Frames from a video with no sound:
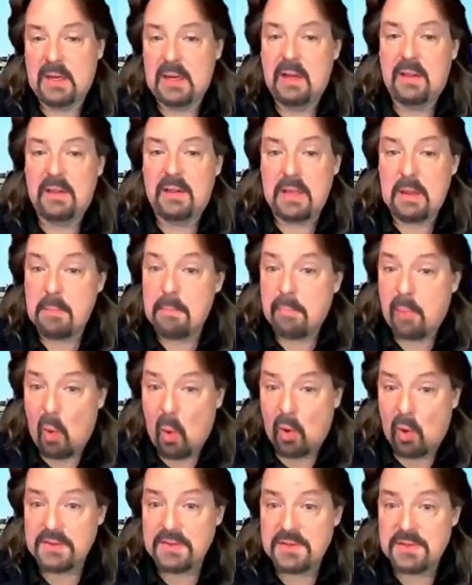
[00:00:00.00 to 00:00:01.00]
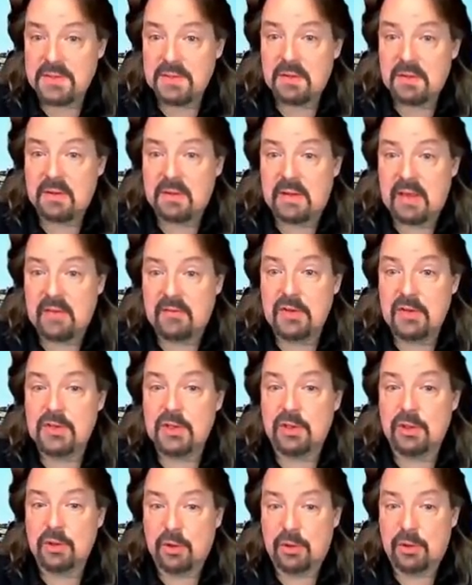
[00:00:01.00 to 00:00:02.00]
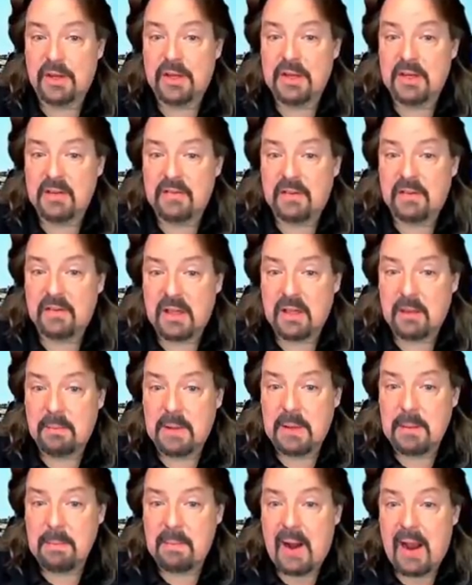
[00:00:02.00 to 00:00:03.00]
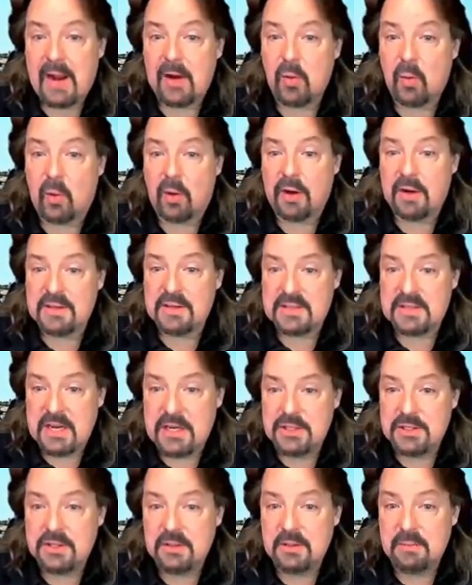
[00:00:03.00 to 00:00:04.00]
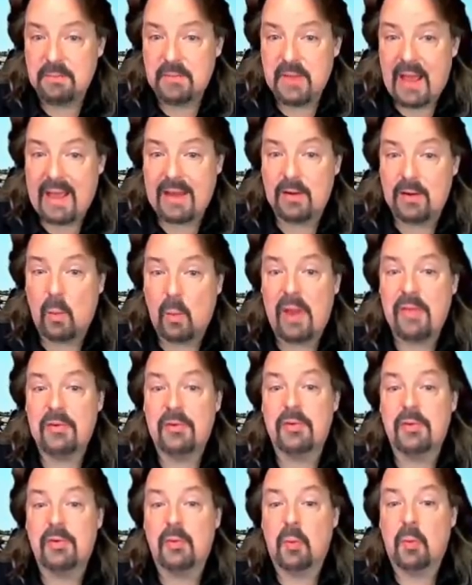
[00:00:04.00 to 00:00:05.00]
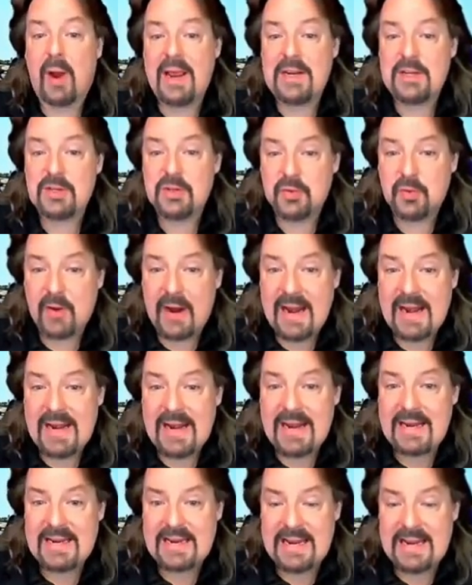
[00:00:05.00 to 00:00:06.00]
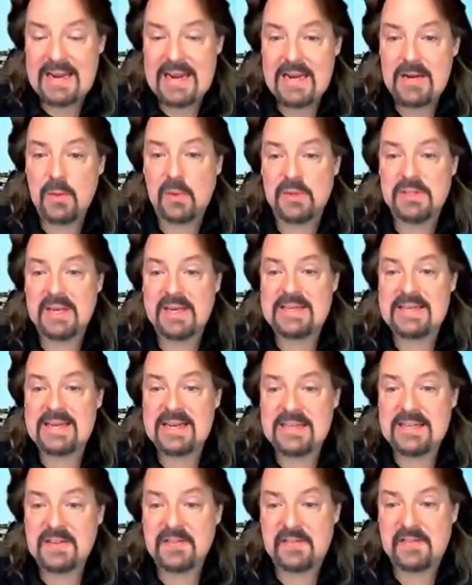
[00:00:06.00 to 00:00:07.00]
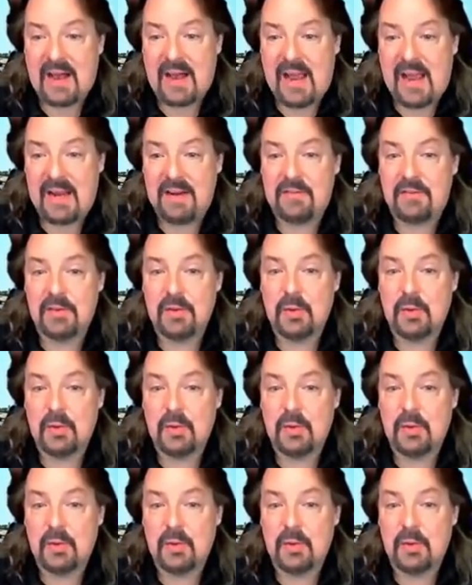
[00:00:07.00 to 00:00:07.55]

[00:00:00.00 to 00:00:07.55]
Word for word: the importance given to learning and development by an organization and whether the right training need was identified for the